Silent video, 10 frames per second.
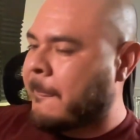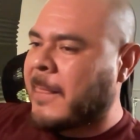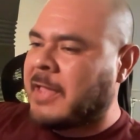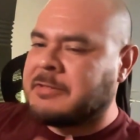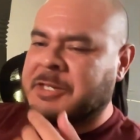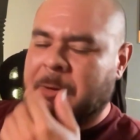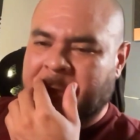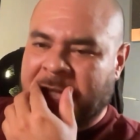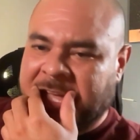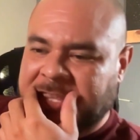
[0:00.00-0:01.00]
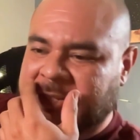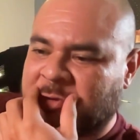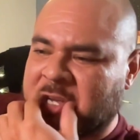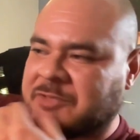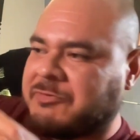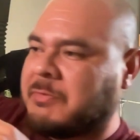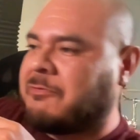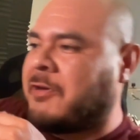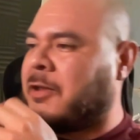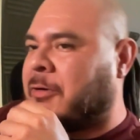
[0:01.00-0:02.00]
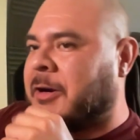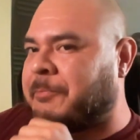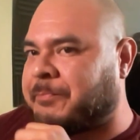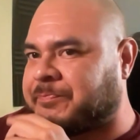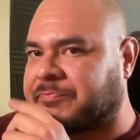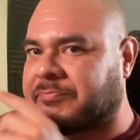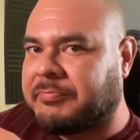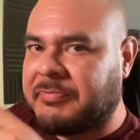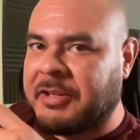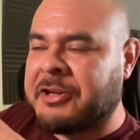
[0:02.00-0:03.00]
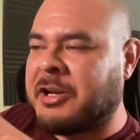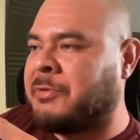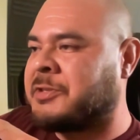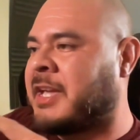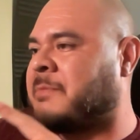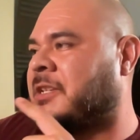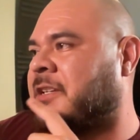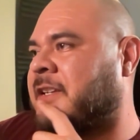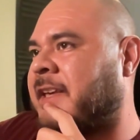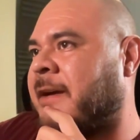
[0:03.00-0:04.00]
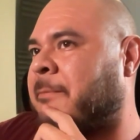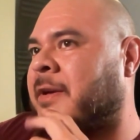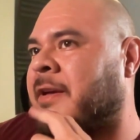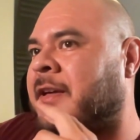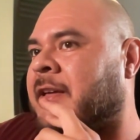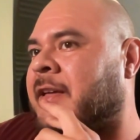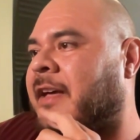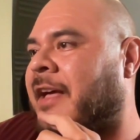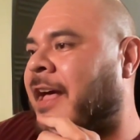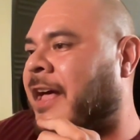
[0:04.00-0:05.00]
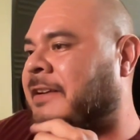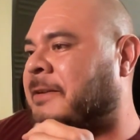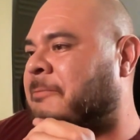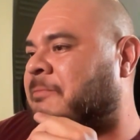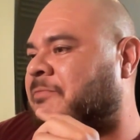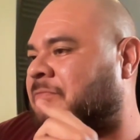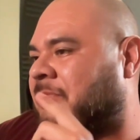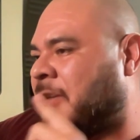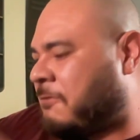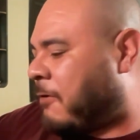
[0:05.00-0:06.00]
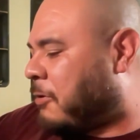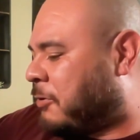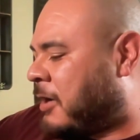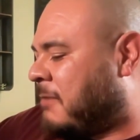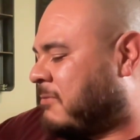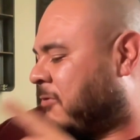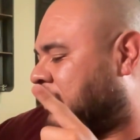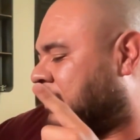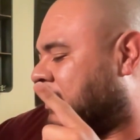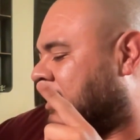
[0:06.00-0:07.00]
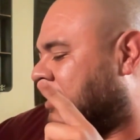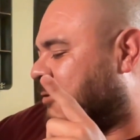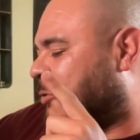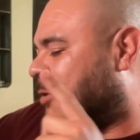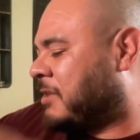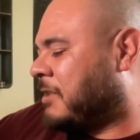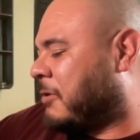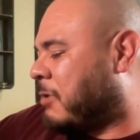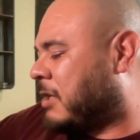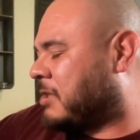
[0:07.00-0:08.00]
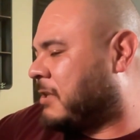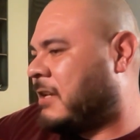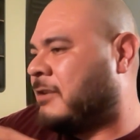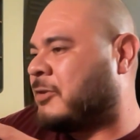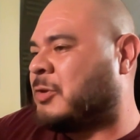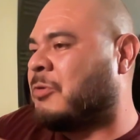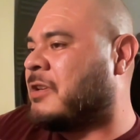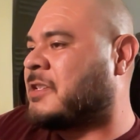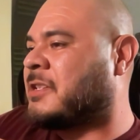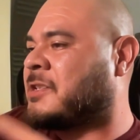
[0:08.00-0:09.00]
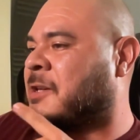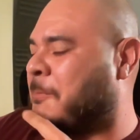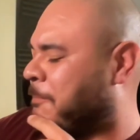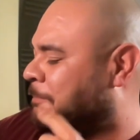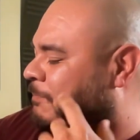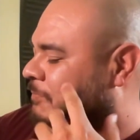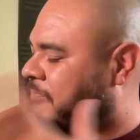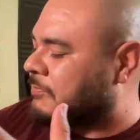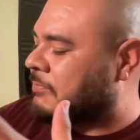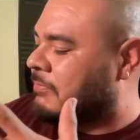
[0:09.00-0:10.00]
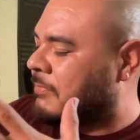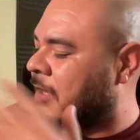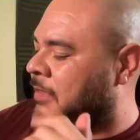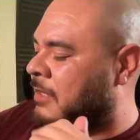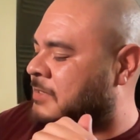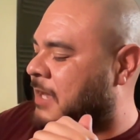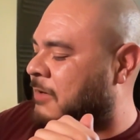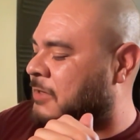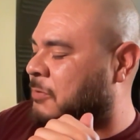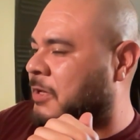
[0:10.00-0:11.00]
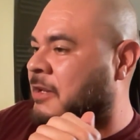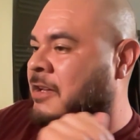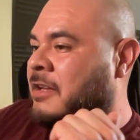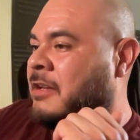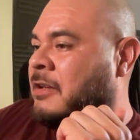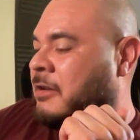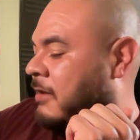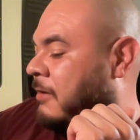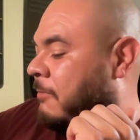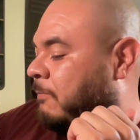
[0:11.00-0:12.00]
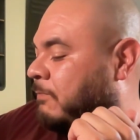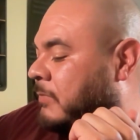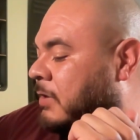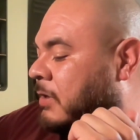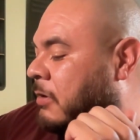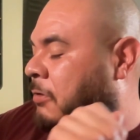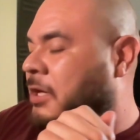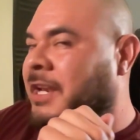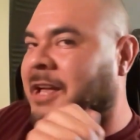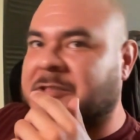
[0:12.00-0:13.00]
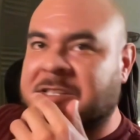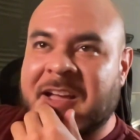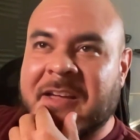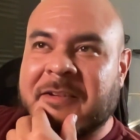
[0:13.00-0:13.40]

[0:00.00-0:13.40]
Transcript: So, I got this question from a follower a couple times in a DM, and they followed up with requesting a question in the stories. So, let's dive into it. Cloning outside.